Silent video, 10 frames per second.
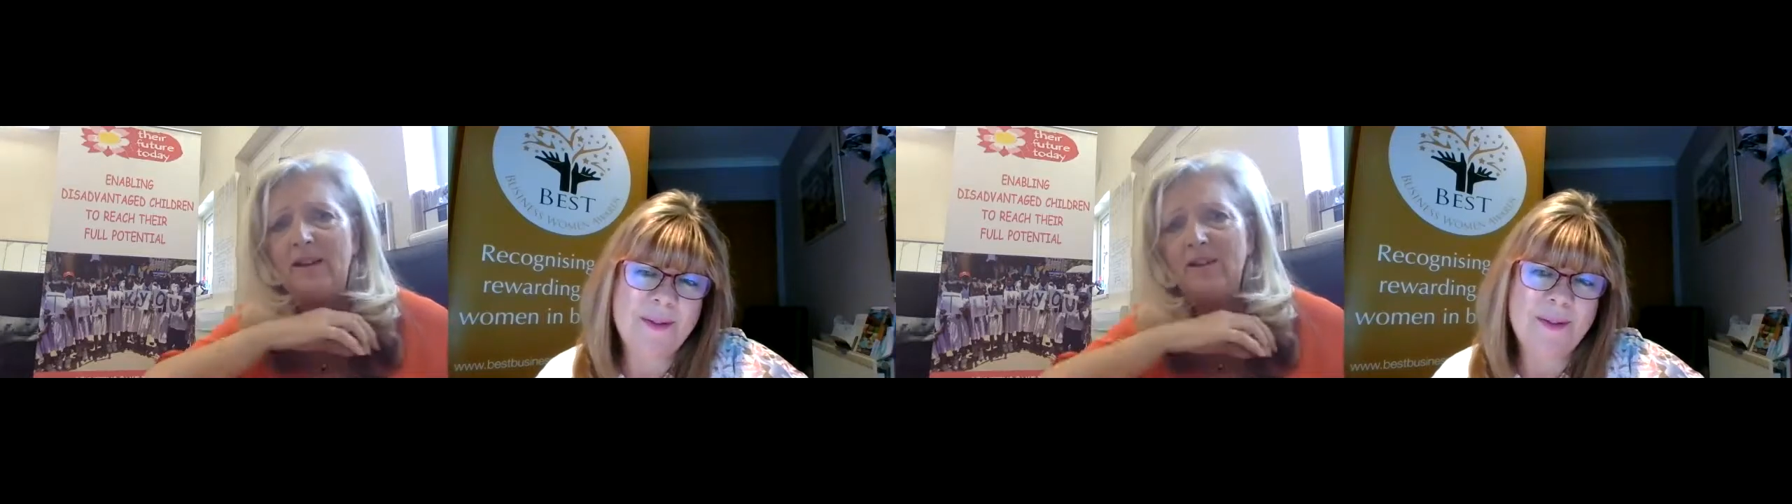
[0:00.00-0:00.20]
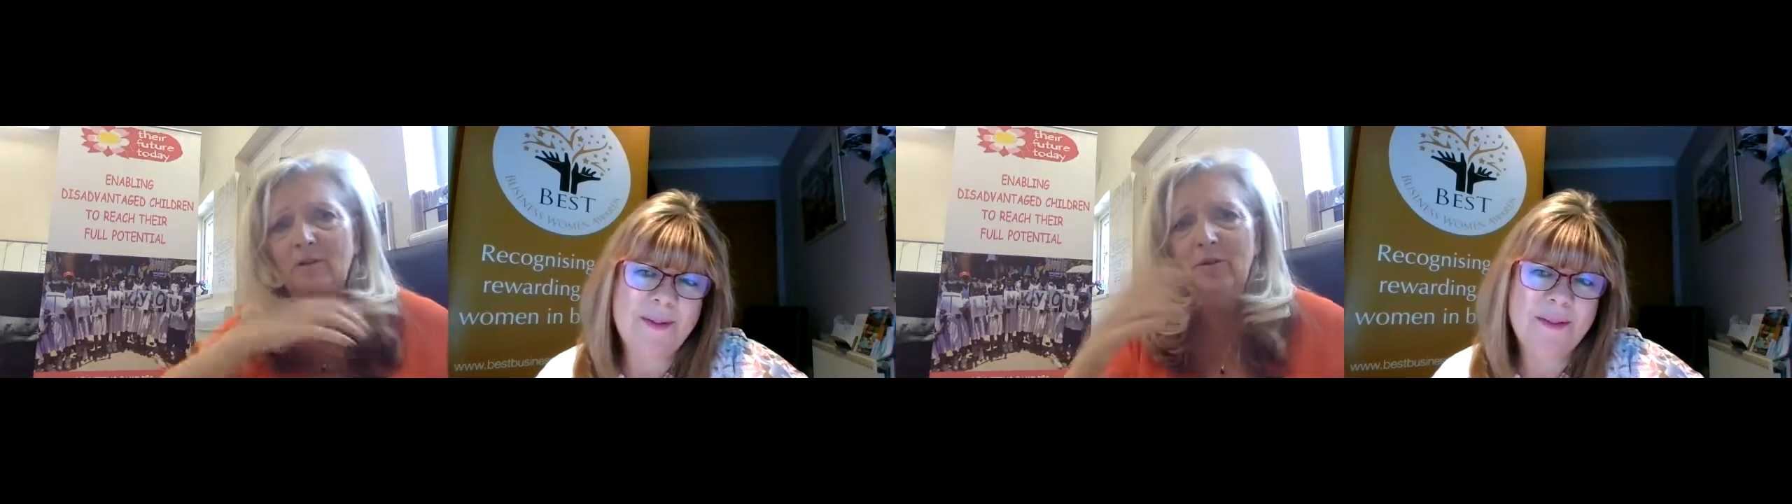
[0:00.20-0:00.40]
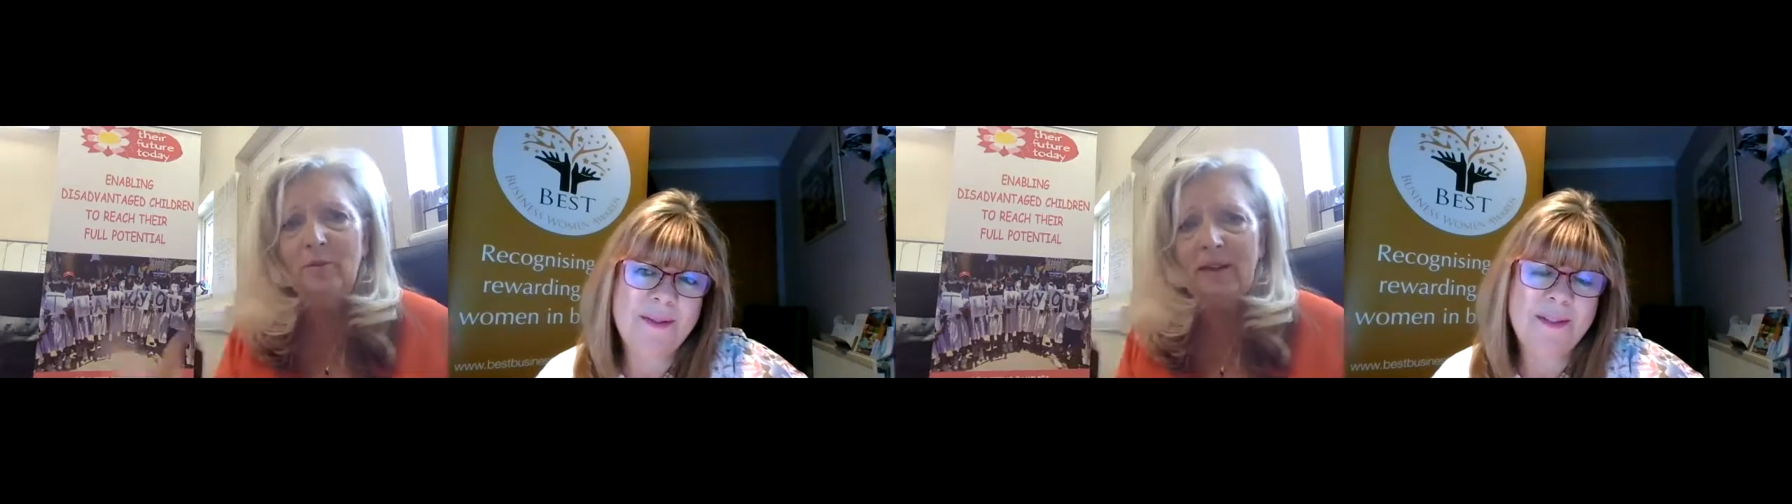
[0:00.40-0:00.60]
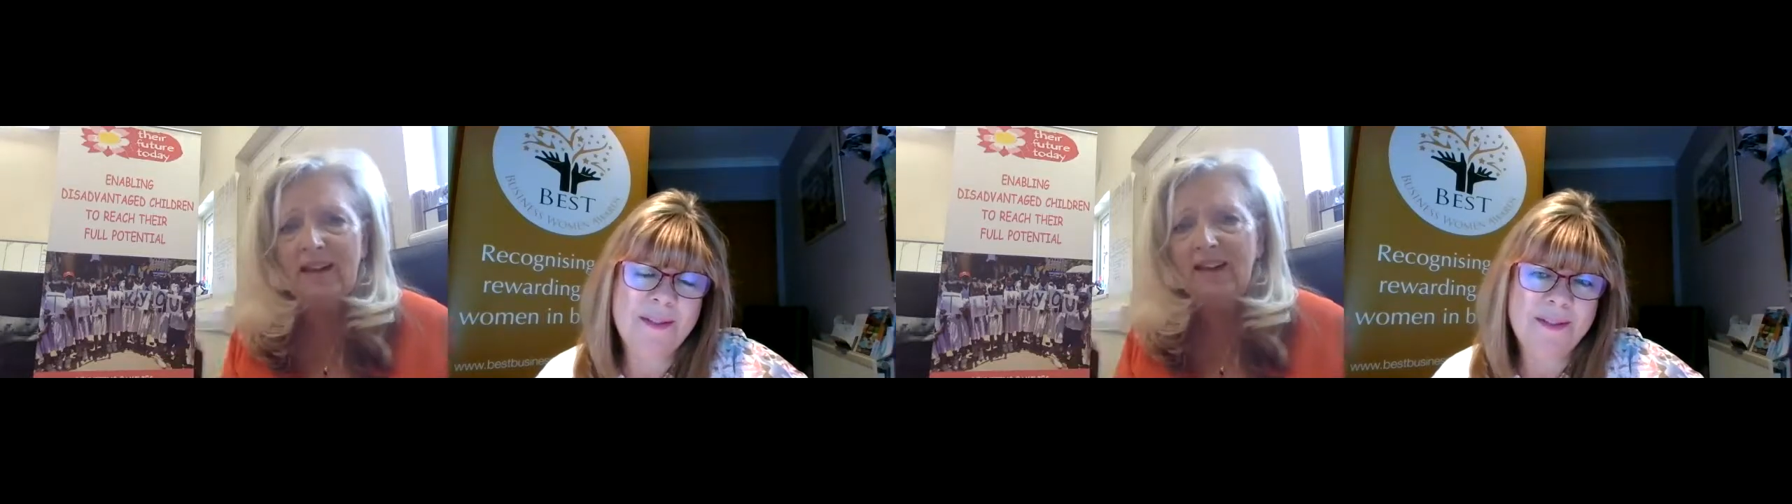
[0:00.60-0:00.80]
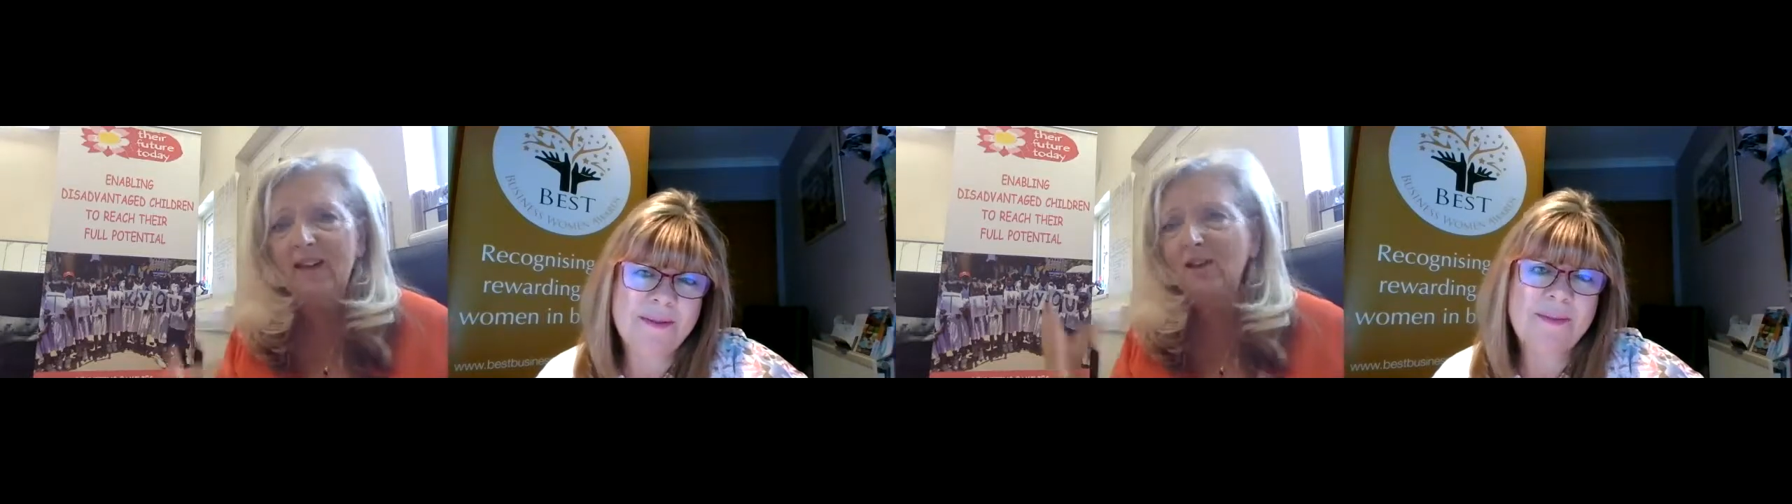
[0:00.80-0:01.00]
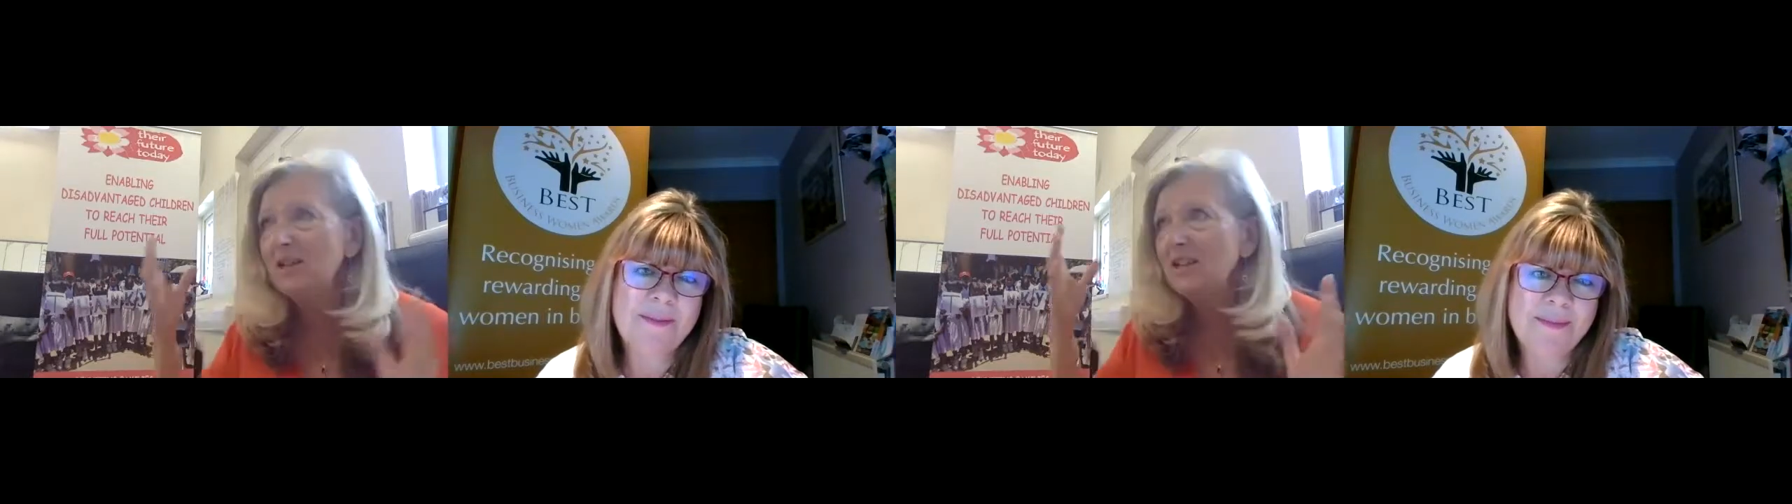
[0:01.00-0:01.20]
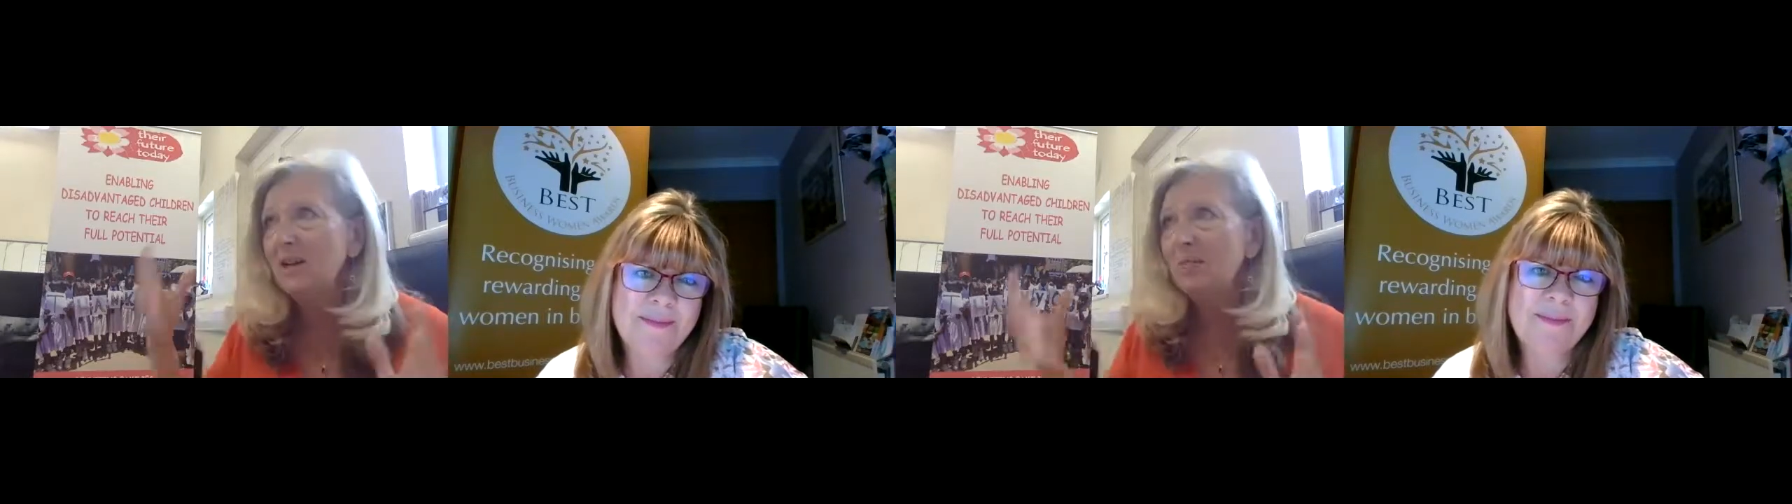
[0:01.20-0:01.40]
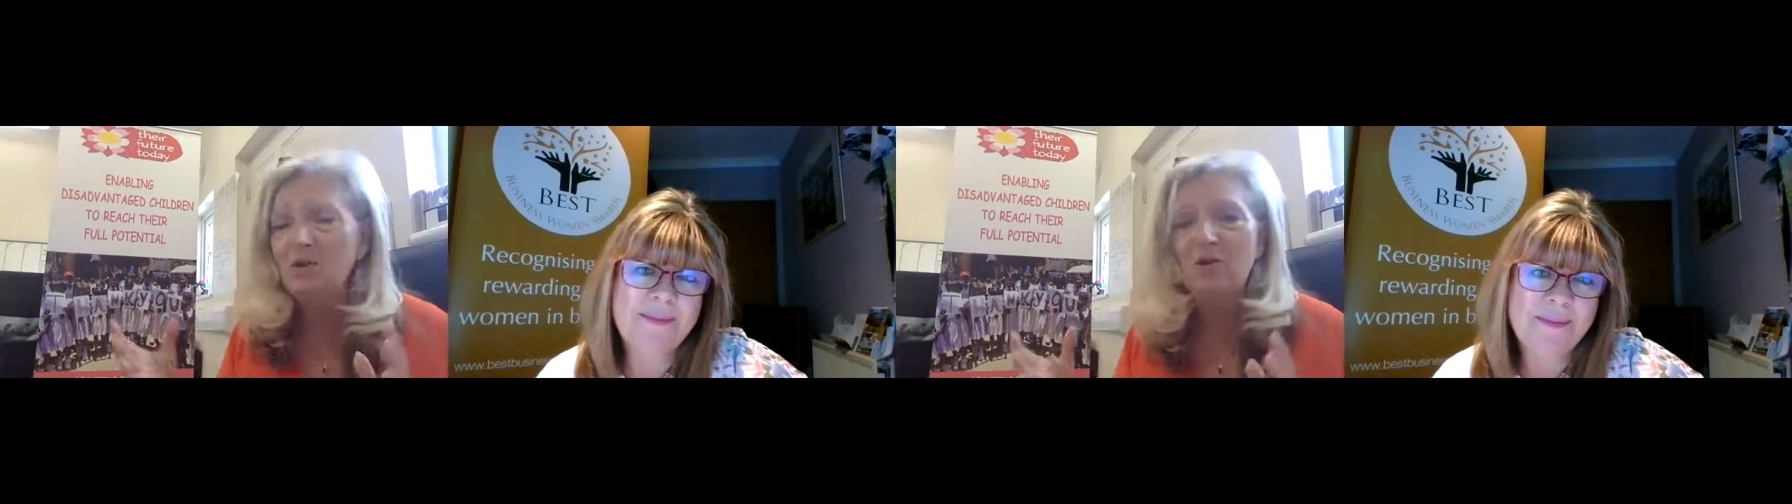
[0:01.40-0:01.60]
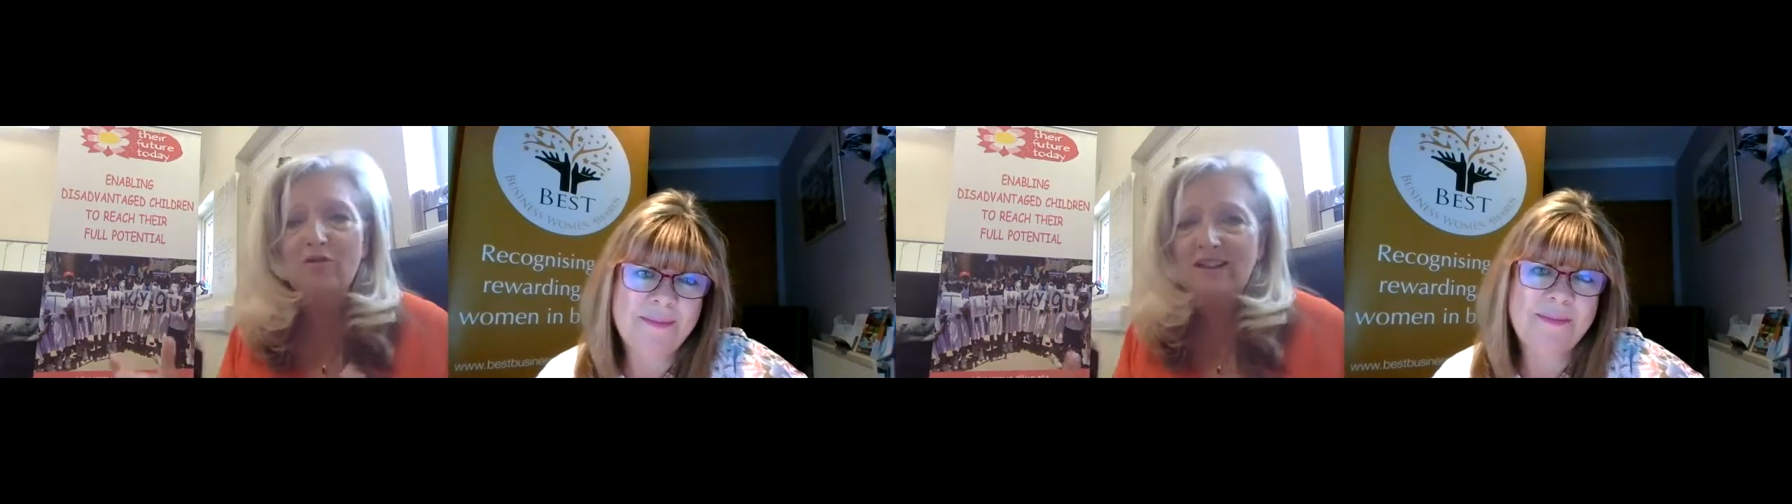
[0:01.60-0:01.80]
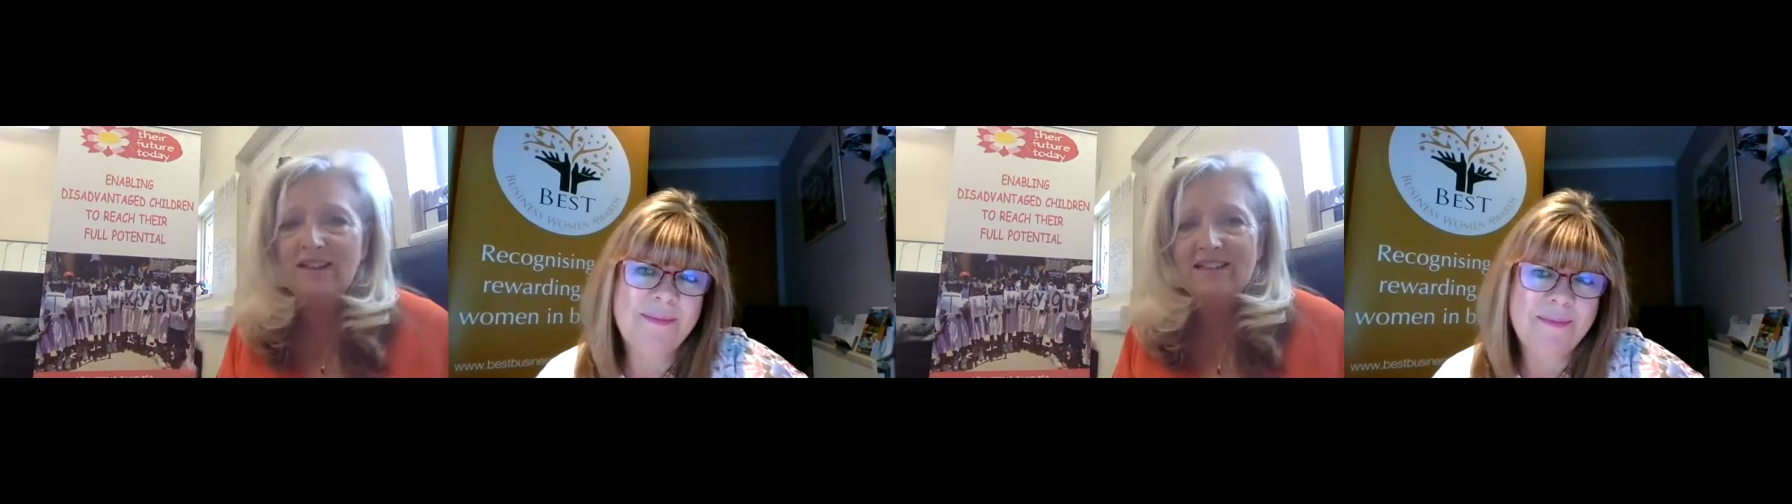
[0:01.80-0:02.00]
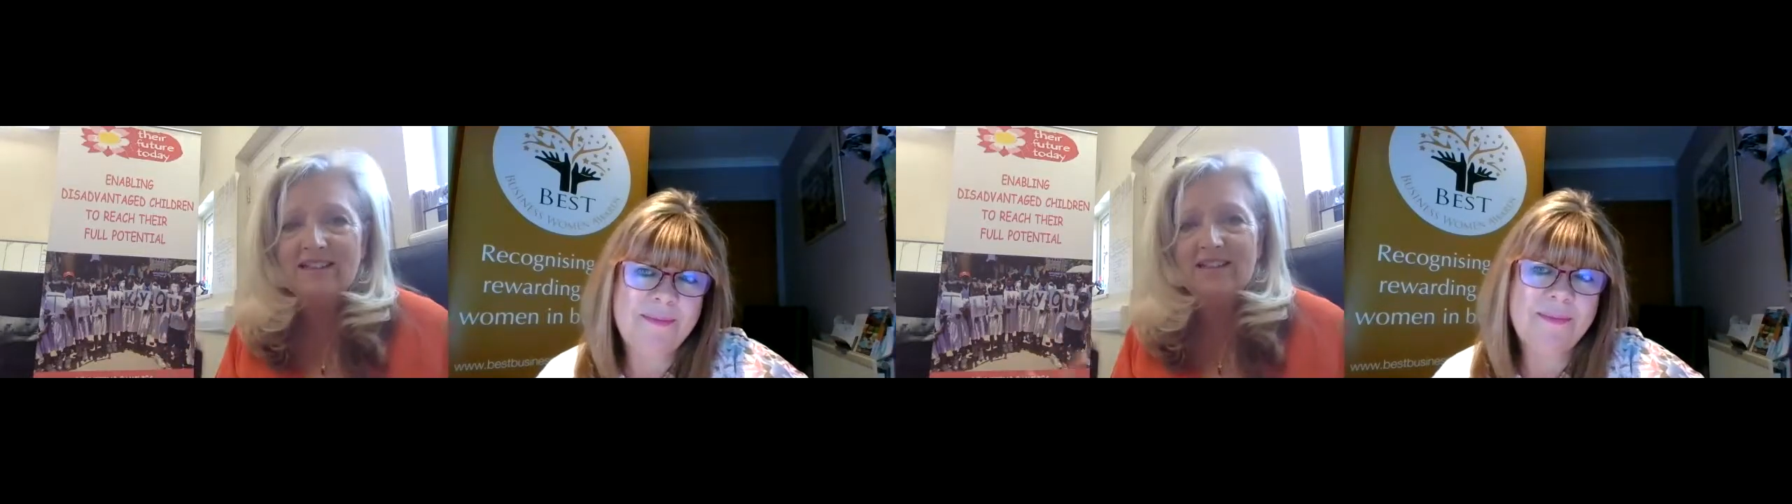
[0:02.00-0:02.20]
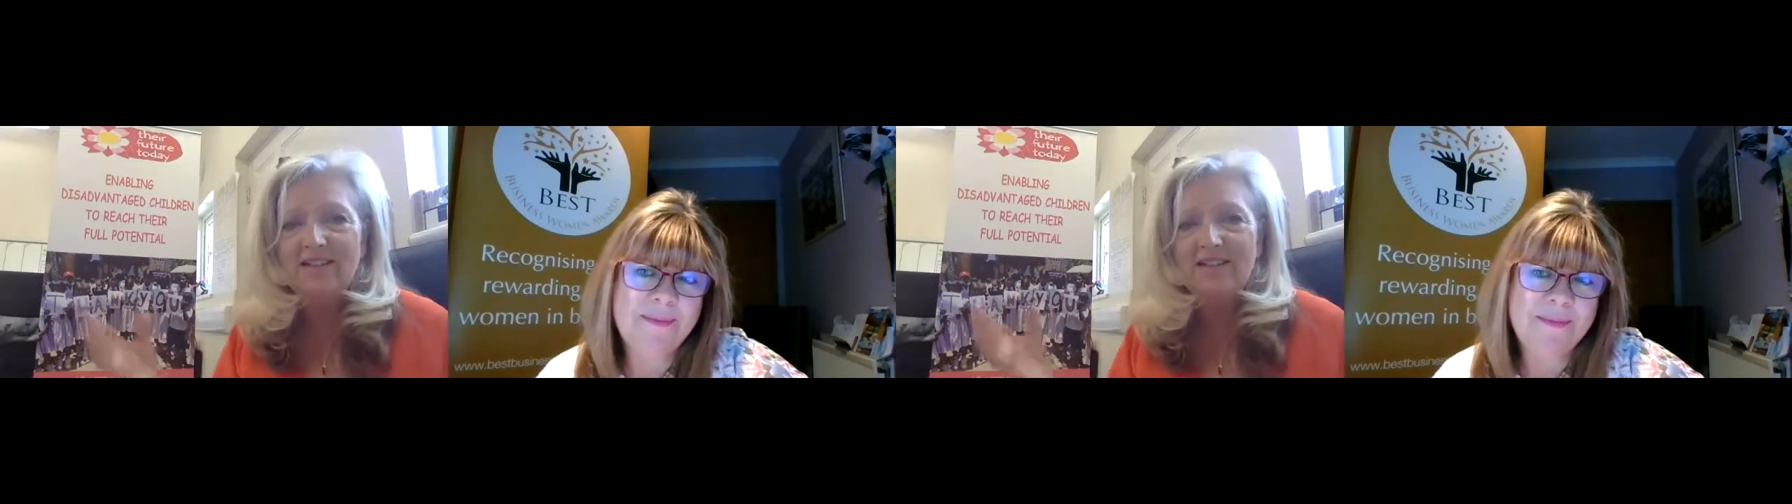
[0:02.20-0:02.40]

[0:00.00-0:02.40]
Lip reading: all the money, loaded up lorries, and